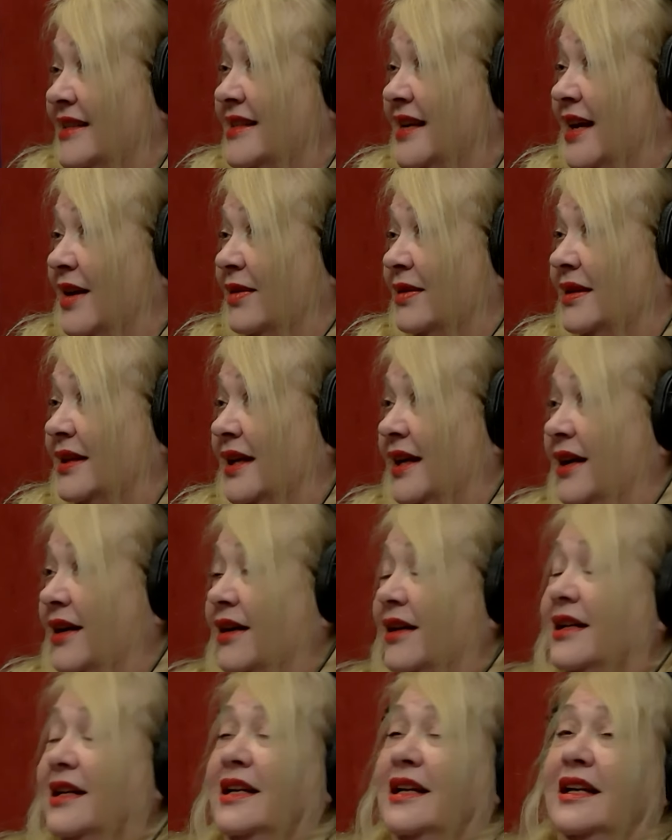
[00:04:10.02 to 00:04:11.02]
out
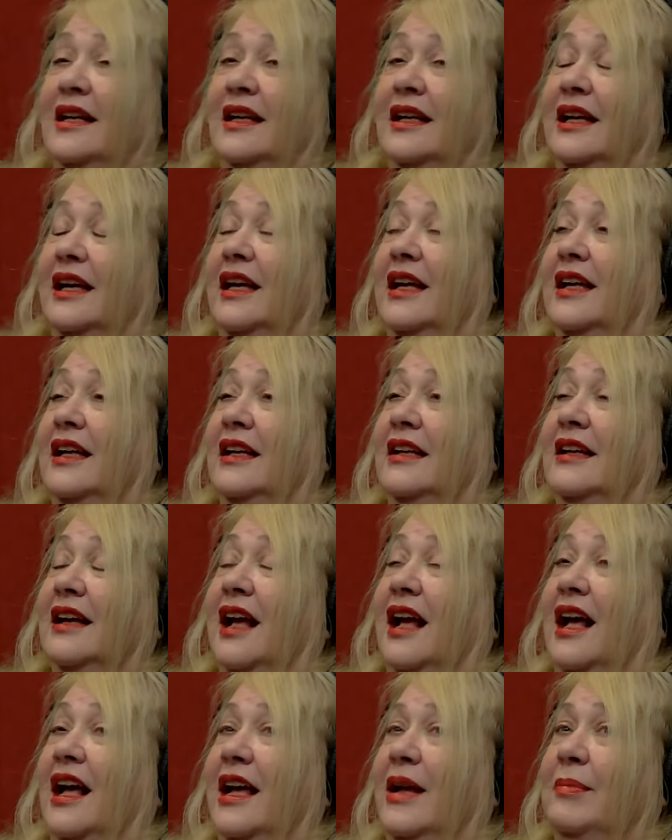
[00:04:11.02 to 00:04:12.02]
there, mm-hmm. and
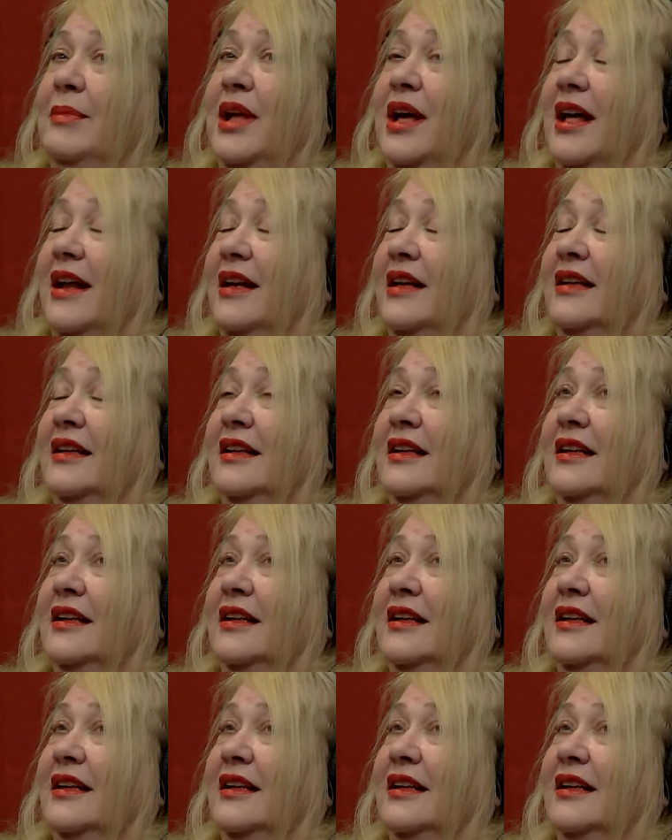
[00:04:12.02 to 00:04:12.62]
I am not